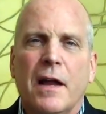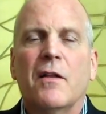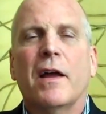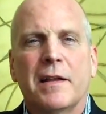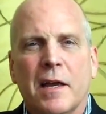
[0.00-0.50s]

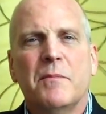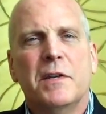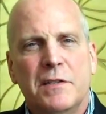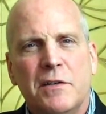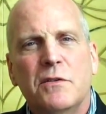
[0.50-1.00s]
airline
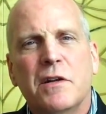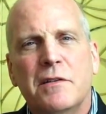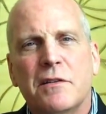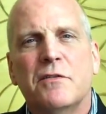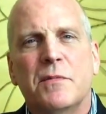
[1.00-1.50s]
companies that use our
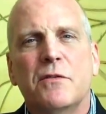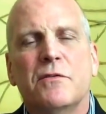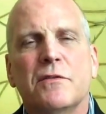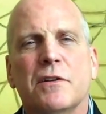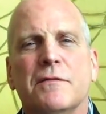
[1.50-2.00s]

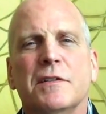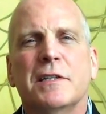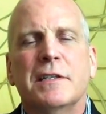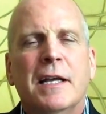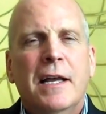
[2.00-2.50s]
distribution
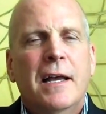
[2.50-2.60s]
services.